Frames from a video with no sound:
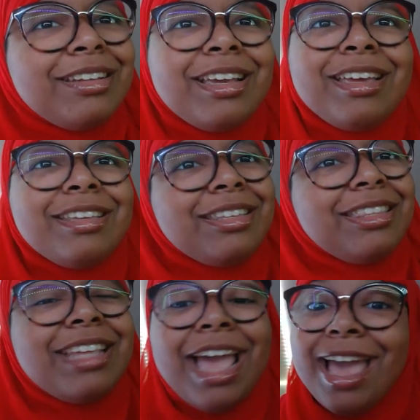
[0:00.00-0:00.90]
it's
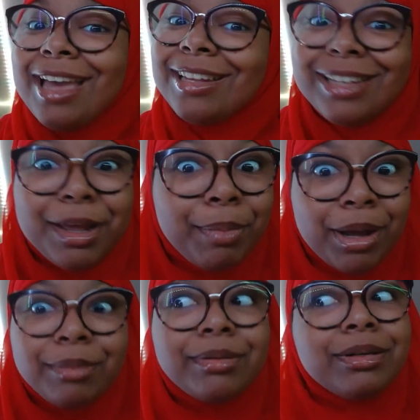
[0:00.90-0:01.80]
the ads that
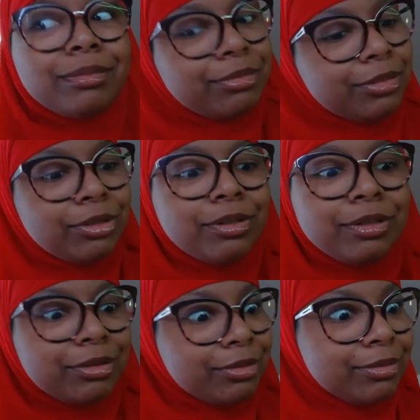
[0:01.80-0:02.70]
pop up, you
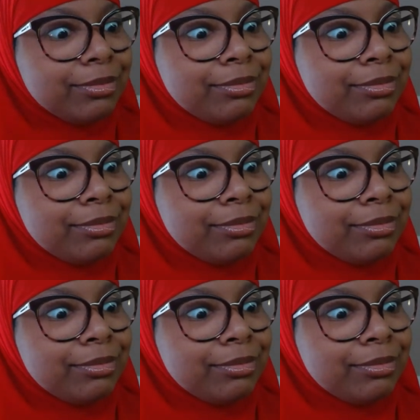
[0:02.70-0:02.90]
know?